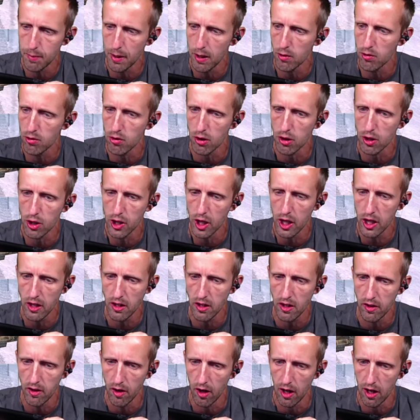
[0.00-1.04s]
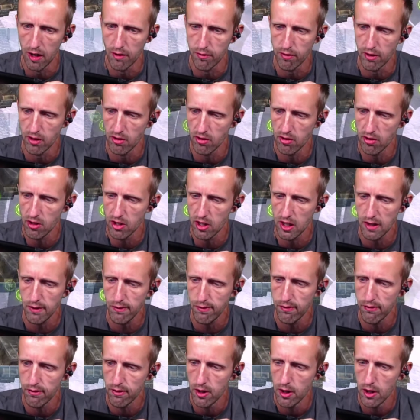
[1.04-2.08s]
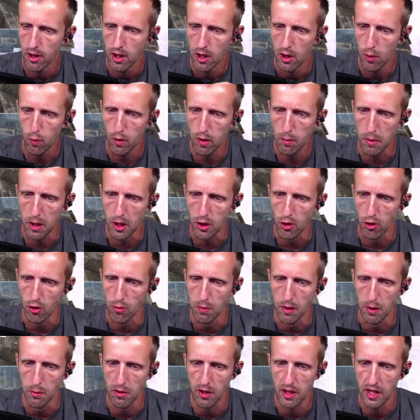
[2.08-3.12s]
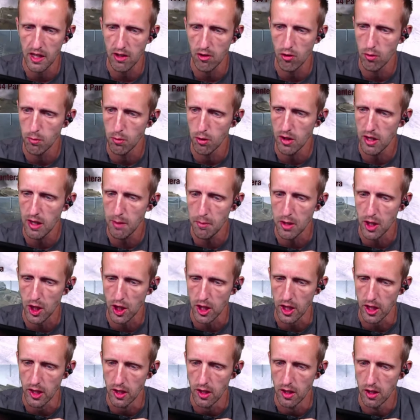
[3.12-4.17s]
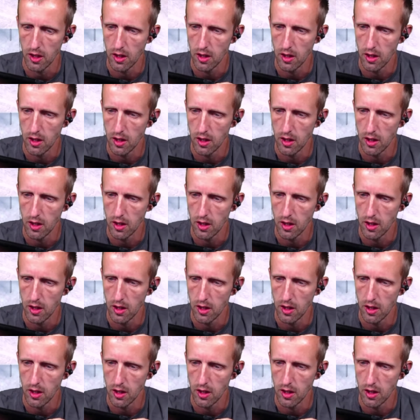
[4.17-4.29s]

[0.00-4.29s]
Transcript: bounce our gun. Lovely stuff we might just be able to get some more damage in.